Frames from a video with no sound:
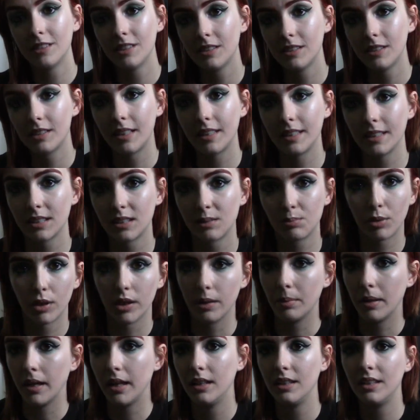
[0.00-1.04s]
really like spray
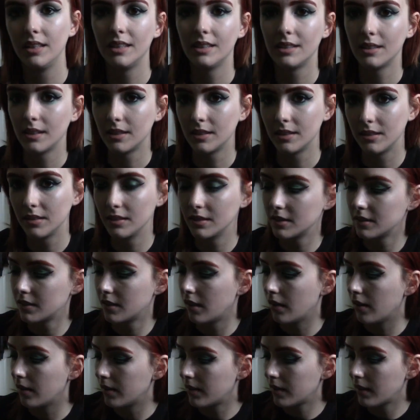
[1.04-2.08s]
painting, and
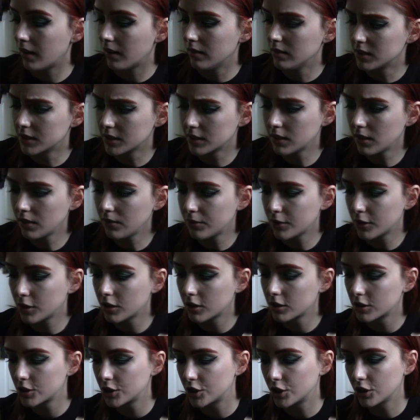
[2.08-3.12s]
uh, I was looking
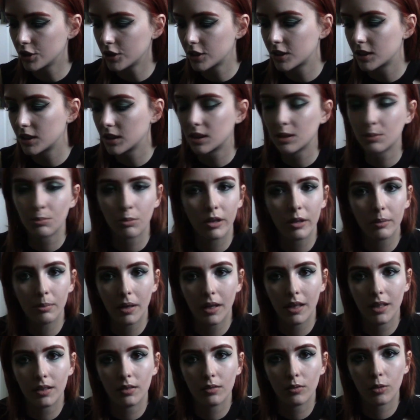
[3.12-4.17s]
for shirts to spray
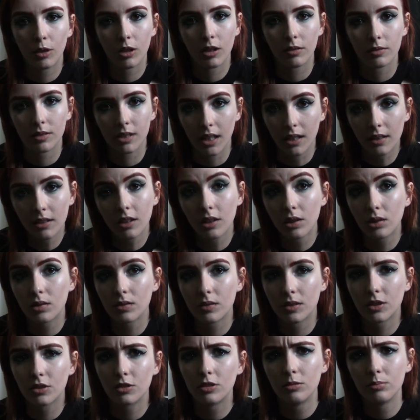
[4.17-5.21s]
paint while I was at the
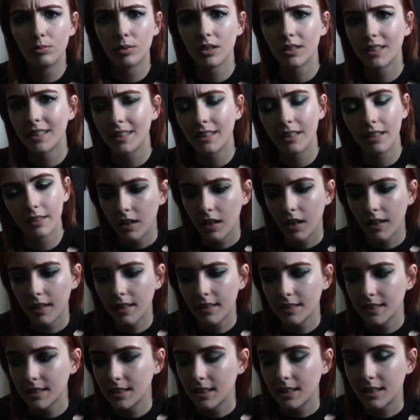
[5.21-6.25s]
thrift store, but like I, I
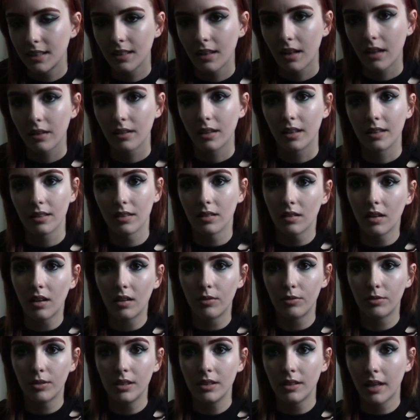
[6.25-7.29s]
didn't see any that I liked. A lot
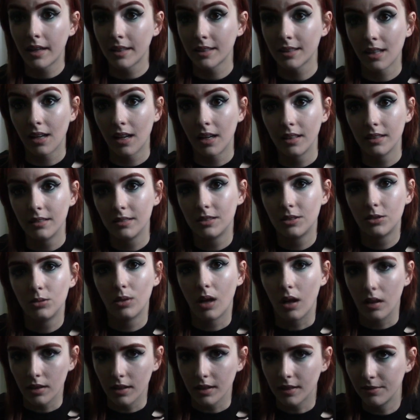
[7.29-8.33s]
of V-necks. I do
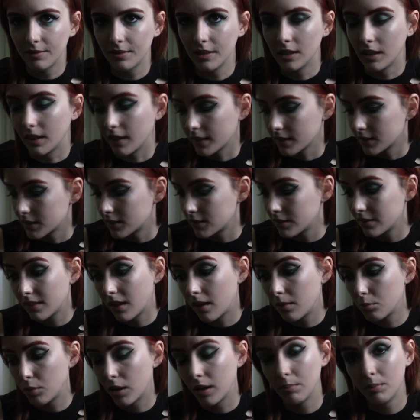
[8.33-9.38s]
not like V-necks. Do
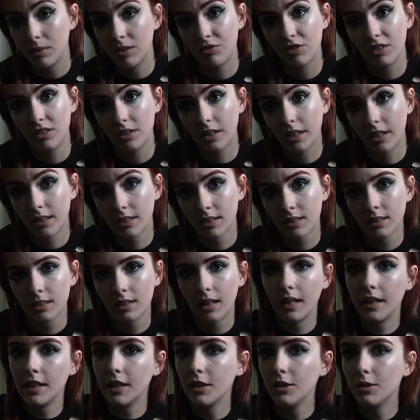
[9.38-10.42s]
not buy me V-necks.
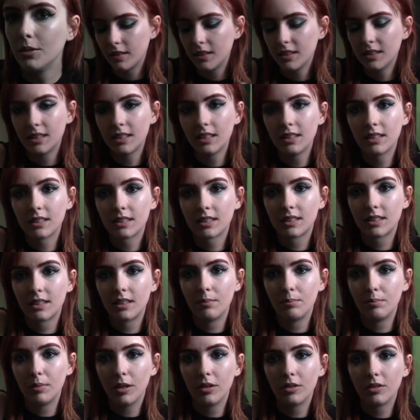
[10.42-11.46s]
Thank you. This is the
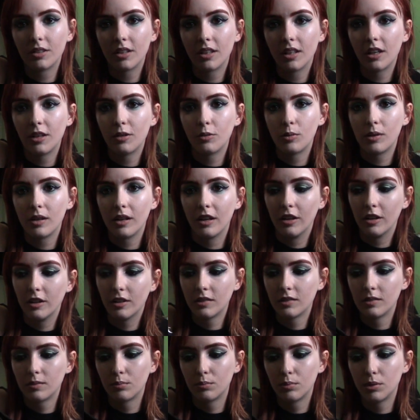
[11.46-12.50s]
belt that I wear
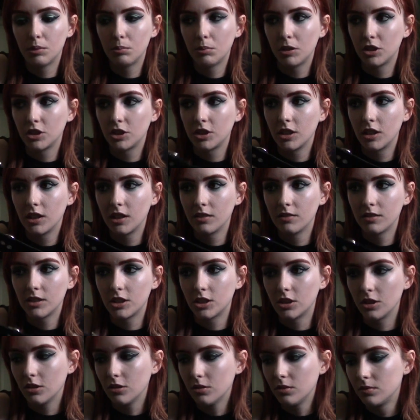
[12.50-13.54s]
pretty much every
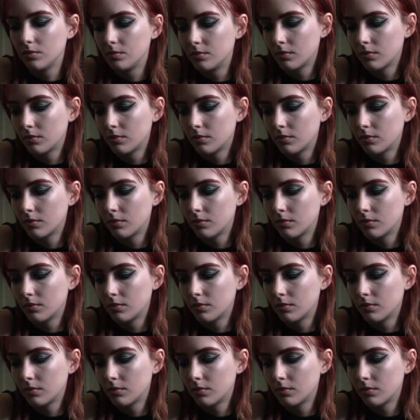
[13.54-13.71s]
shop.